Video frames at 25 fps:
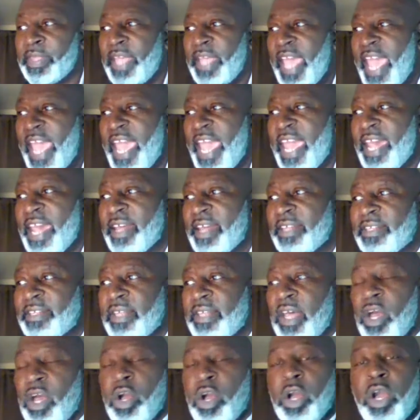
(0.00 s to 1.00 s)
as
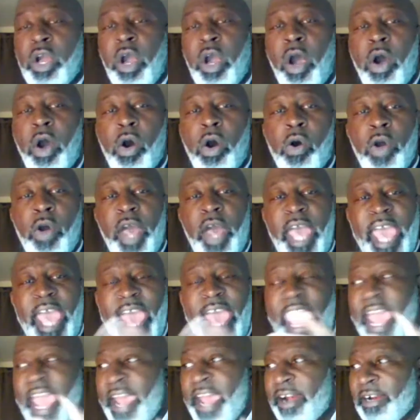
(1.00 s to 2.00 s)
co
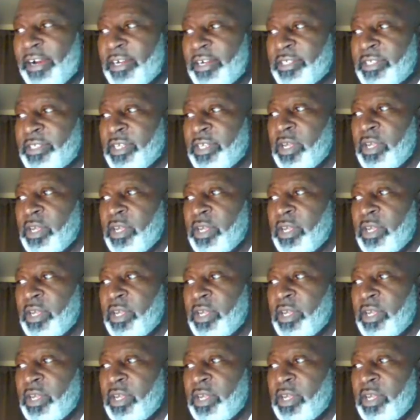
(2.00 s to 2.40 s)
heirs